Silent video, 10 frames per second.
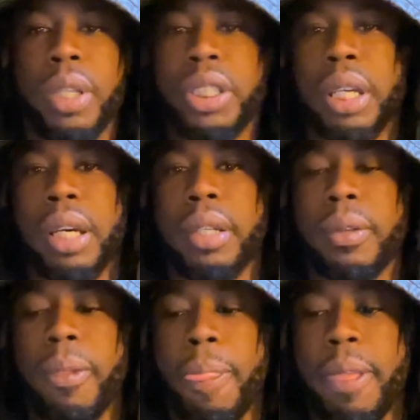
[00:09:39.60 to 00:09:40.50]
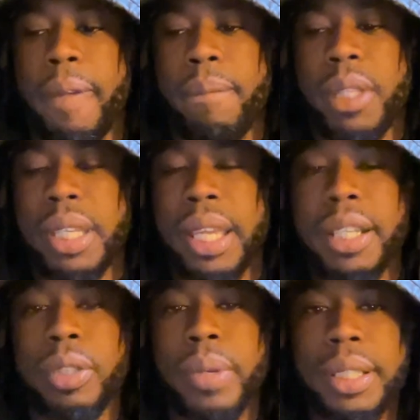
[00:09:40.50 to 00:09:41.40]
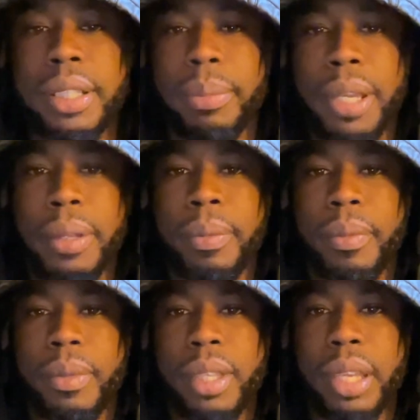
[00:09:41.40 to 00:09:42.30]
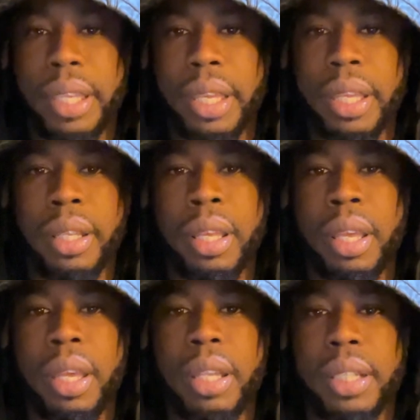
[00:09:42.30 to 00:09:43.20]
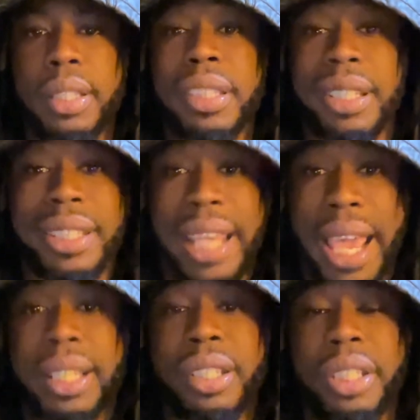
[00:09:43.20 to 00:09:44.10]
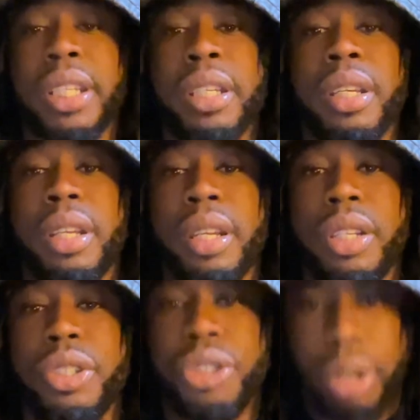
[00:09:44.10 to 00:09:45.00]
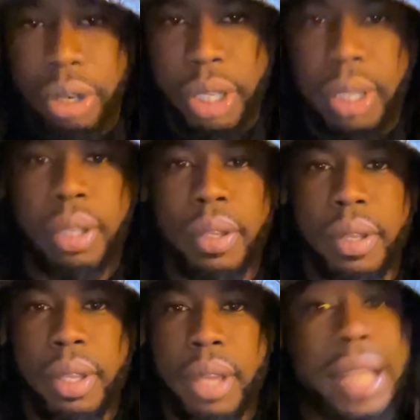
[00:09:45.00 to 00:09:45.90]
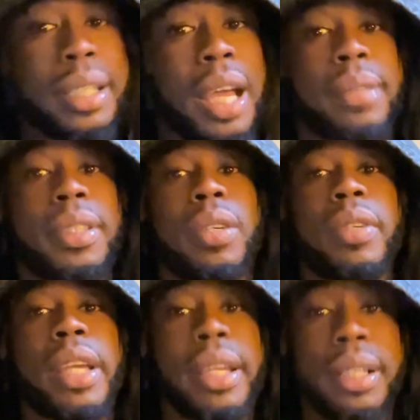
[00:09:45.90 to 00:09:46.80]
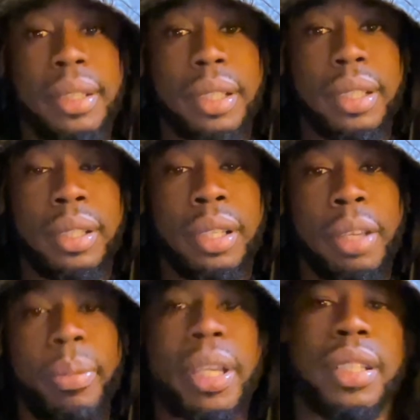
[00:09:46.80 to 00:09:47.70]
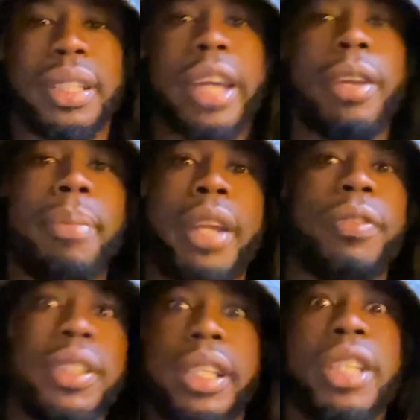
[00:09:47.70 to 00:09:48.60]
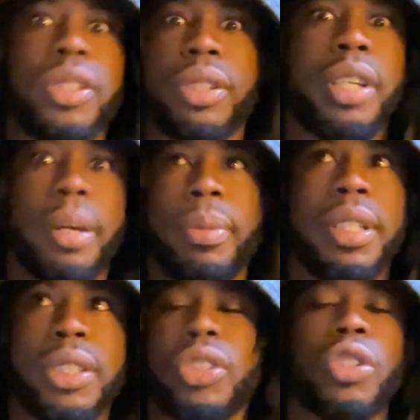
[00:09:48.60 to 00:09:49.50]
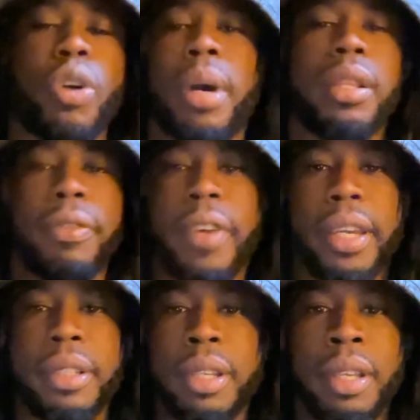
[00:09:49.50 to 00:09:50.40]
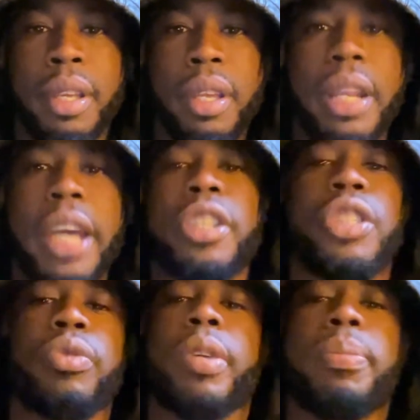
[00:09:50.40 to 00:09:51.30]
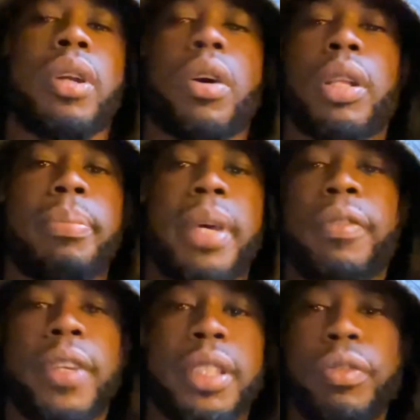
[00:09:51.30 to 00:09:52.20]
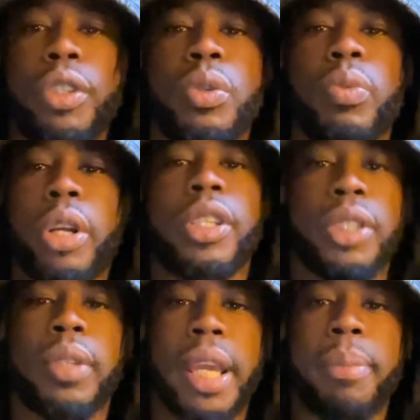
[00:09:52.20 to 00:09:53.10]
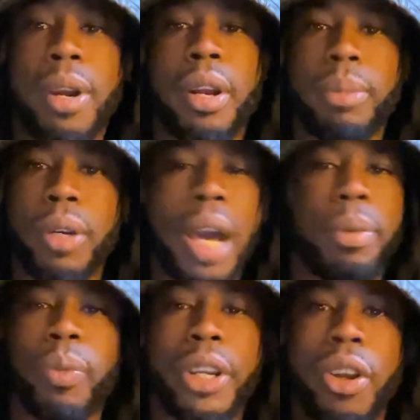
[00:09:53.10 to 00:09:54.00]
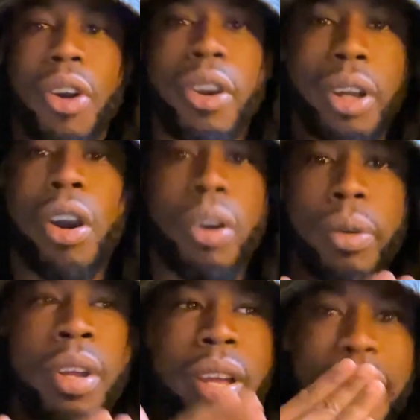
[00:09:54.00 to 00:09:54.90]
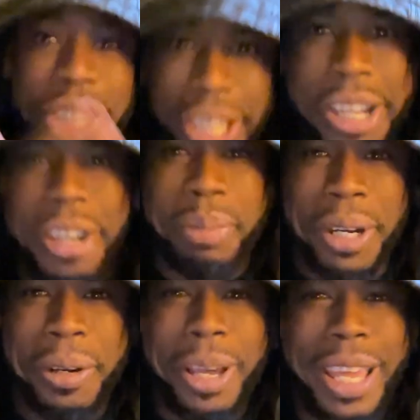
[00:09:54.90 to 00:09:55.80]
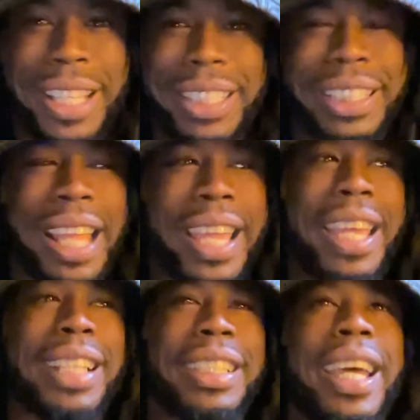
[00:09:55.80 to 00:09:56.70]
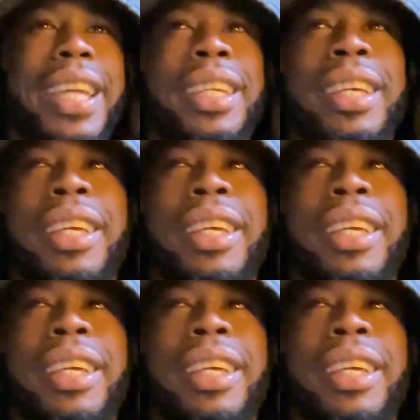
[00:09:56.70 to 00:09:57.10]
y'all to get it twisted, man. Again, this is a challenging journey. At times it's gonna get easy because now your manifestations are coming. It's a snowball effect. Now you're just reaping all the benefits of you working so damn hard, bro. I've been working hard all year, bro. And it's like